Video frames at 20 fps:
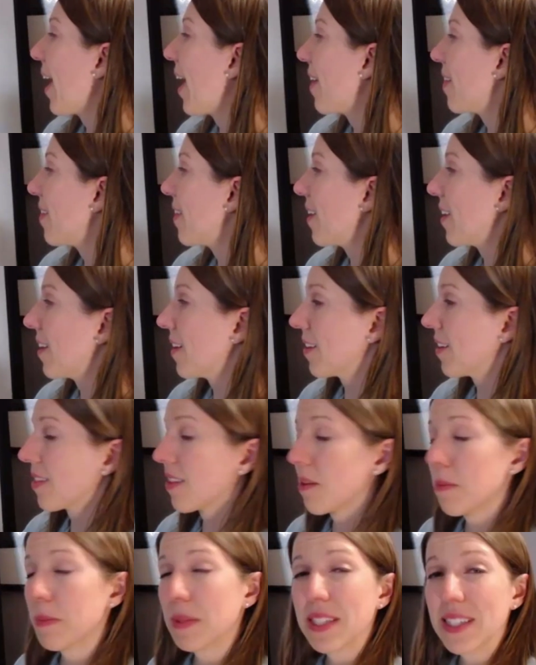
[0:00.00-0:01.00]
And then
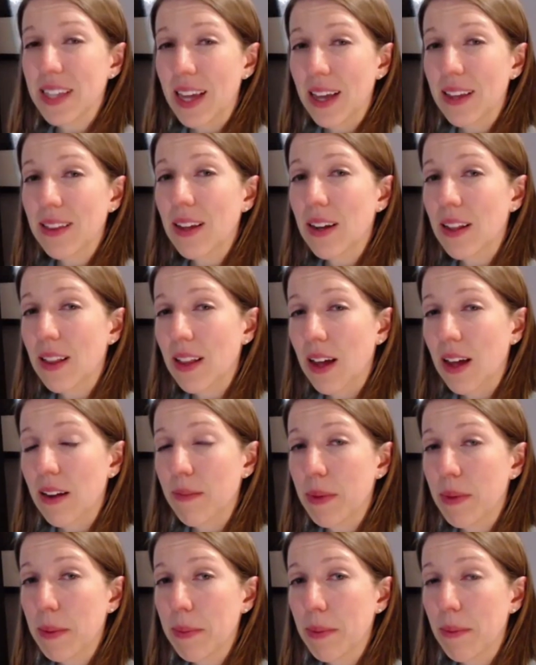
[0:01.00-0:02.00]
the mistake that a lot
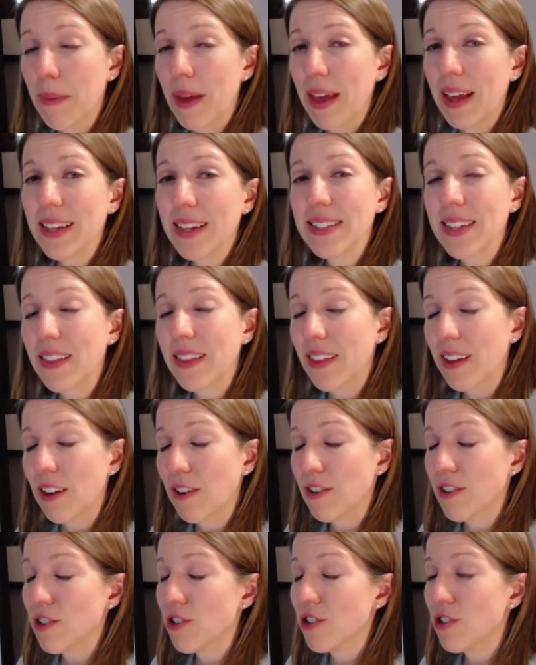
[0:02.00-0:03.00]
of people make is that
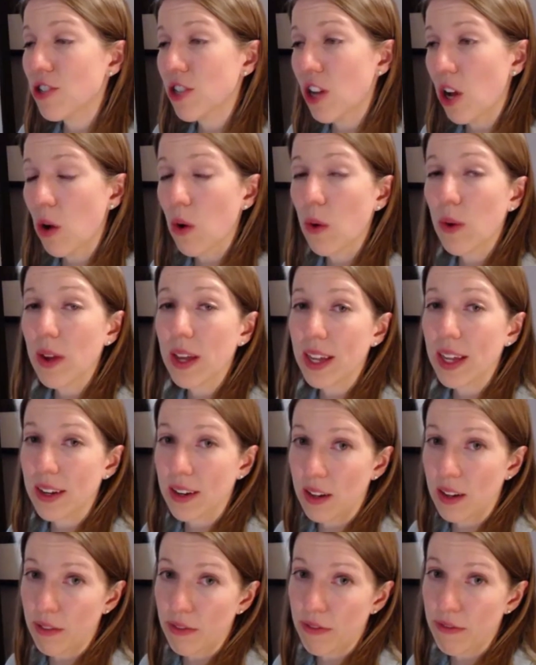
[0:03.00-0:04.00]
they don't get
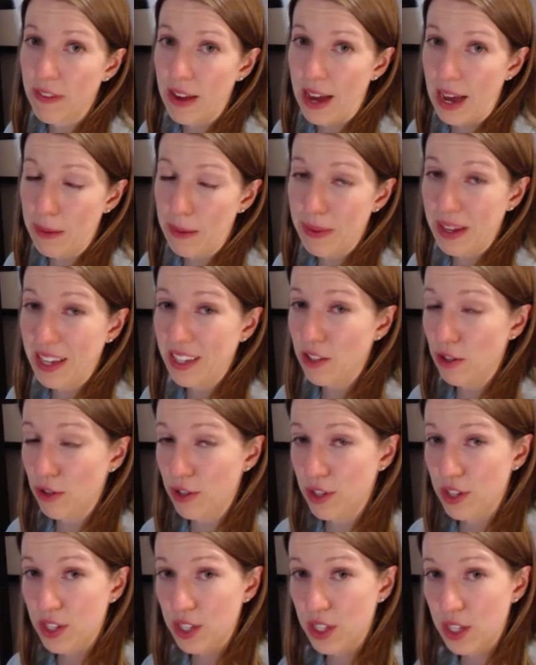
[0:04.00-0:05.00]
enough fat because they're
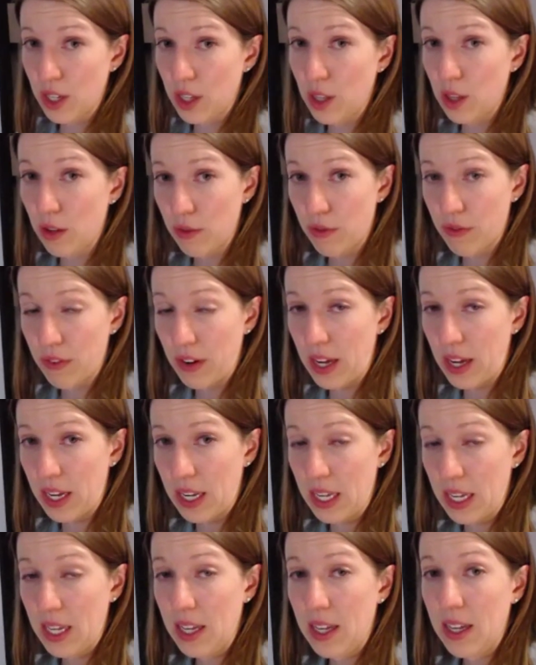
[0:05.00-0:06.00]
still
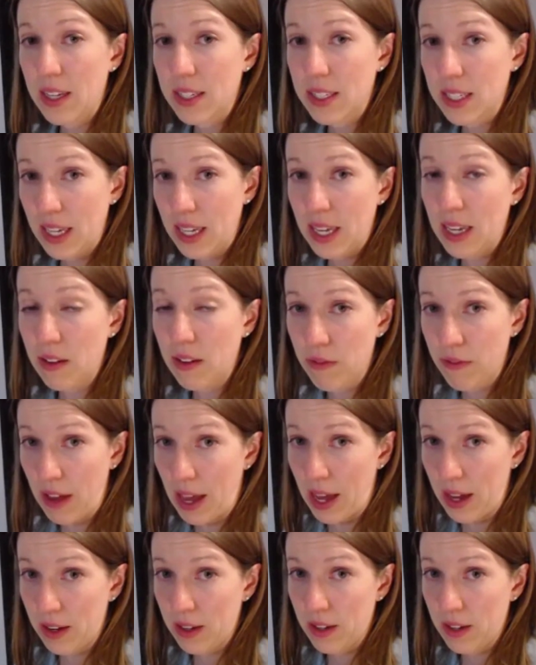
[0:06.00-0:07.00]
afraid to eat
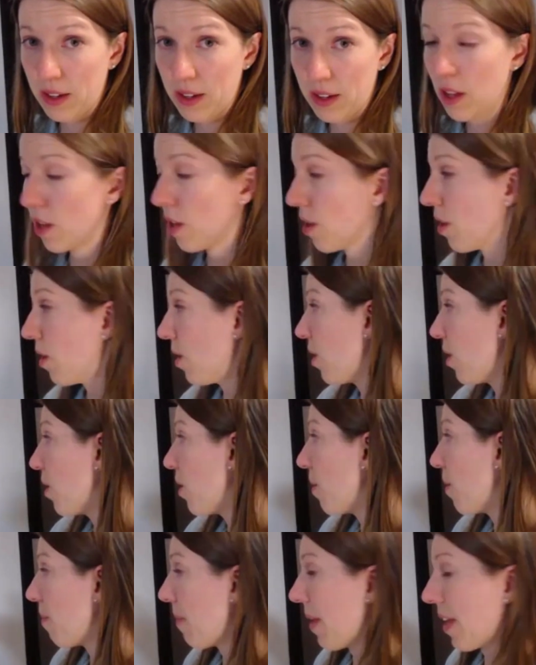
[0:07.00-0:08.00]
fat.
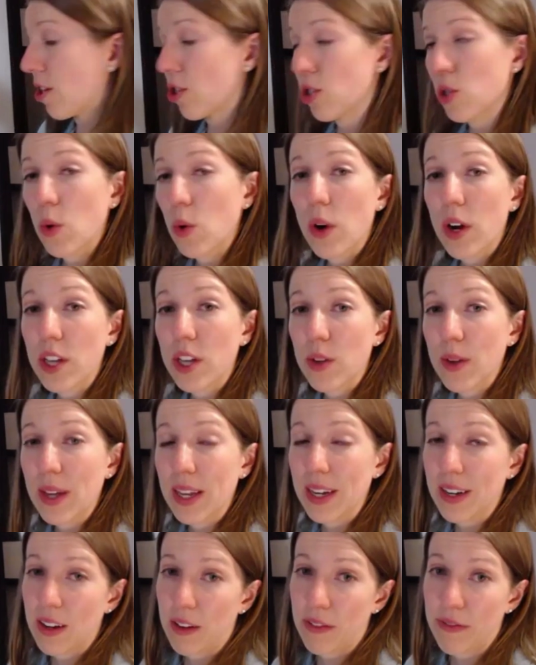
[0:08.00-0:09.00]
Make sure you
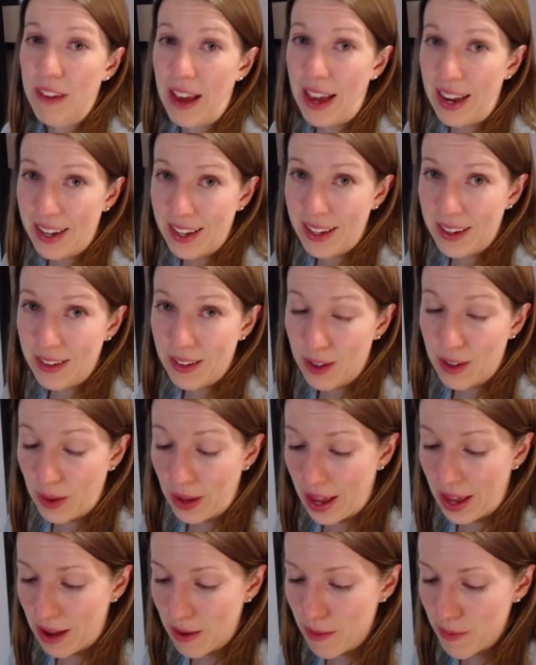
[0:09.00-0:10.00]
get enough fat in,
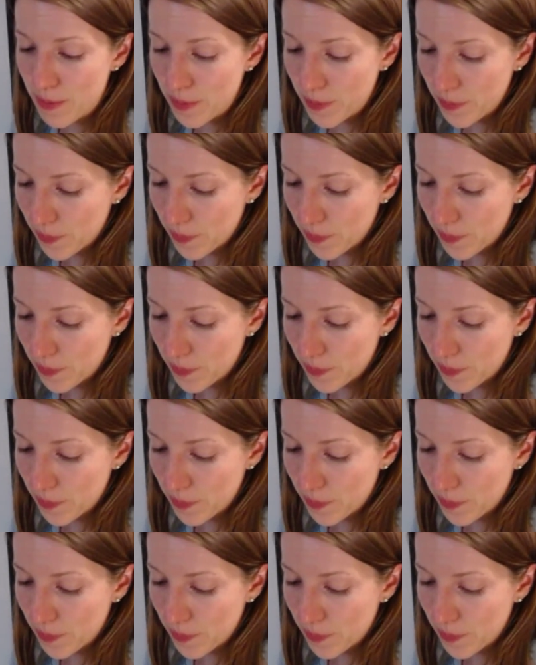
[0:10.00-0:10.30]
okay?